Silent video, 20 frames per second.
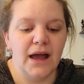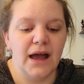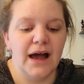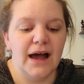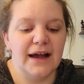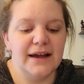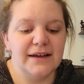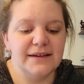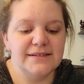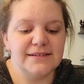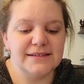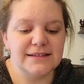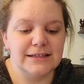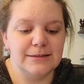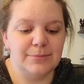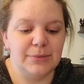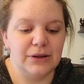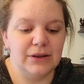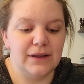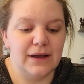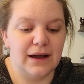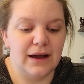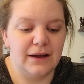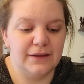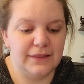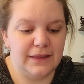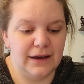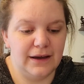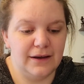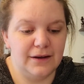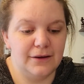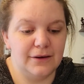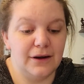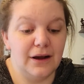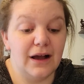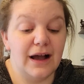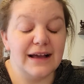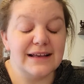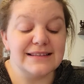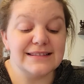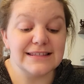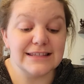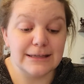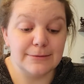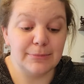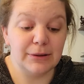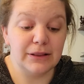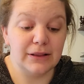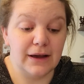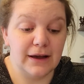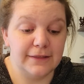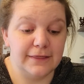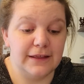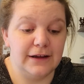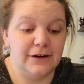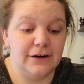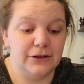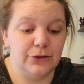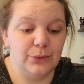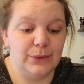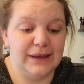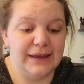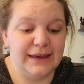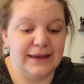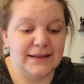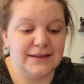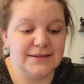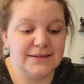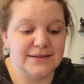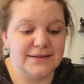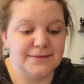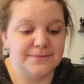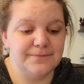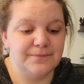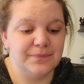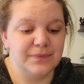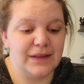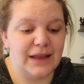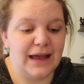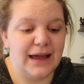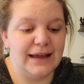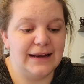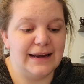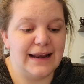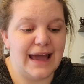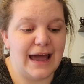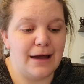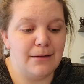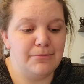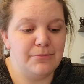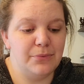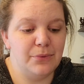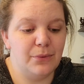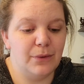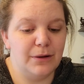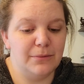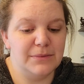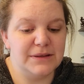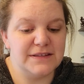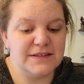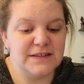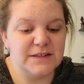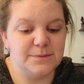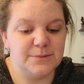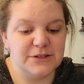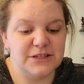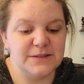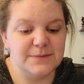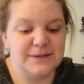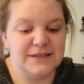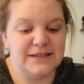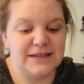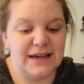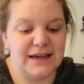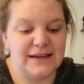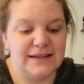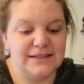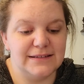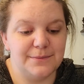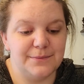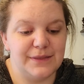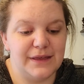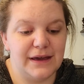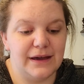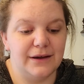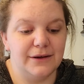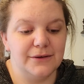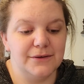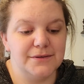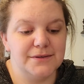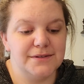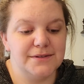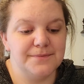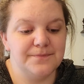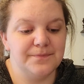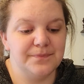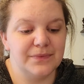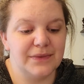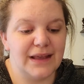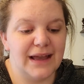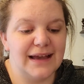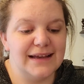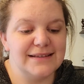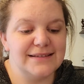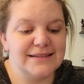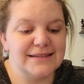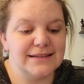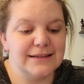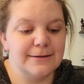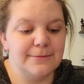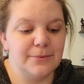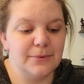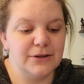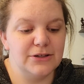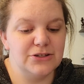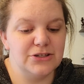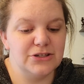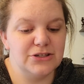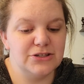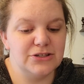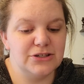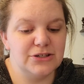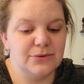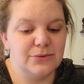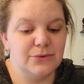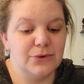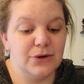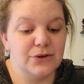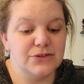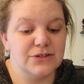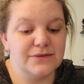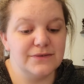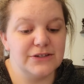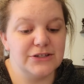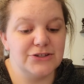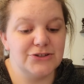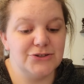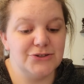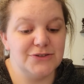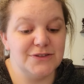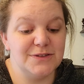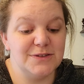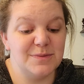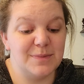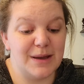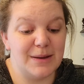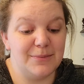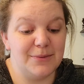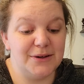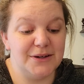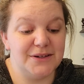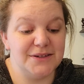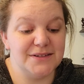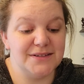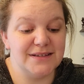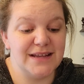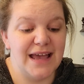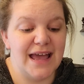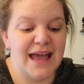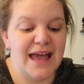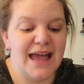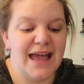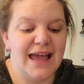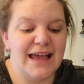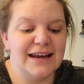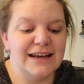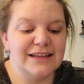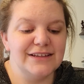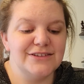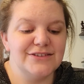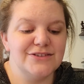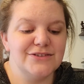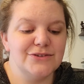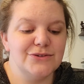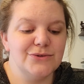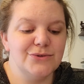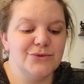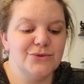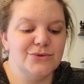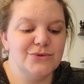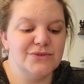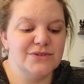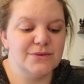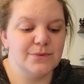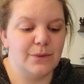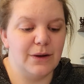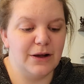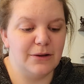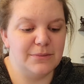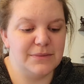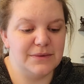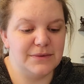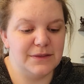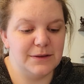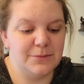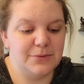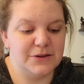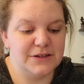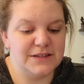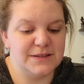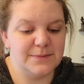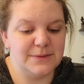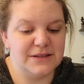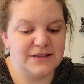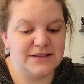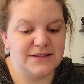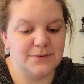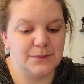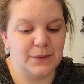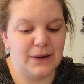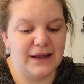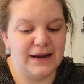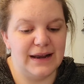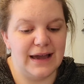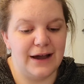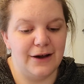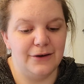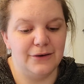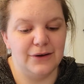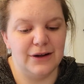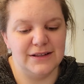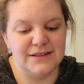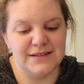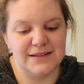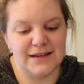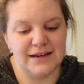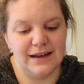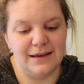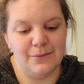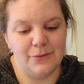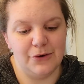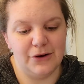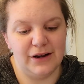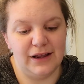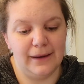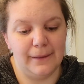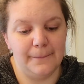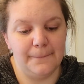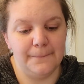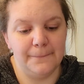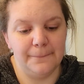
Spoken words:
I sleep a lot there on the weekends. I nap while Mrs. Brisbane tidies up the house. I sleep while she goes over students' papers, and I snooze while the Brisbanes went out on Sunday morning.